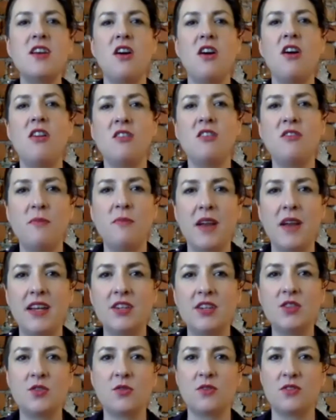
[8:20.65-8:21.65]
all of my
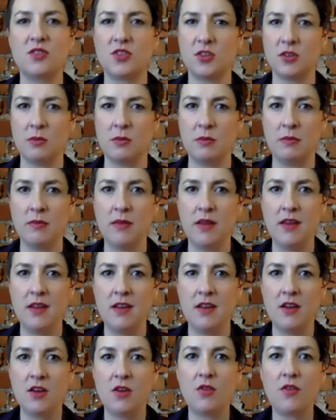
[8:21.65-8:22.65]
short-term
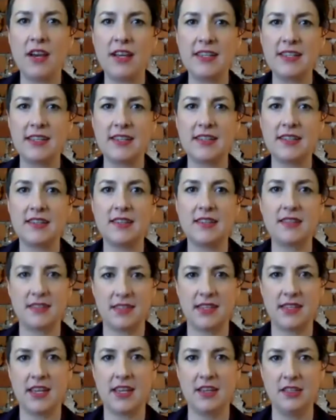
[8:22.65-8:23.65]
crisis
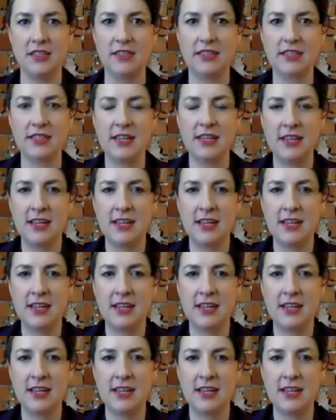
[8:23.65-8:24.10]
skills.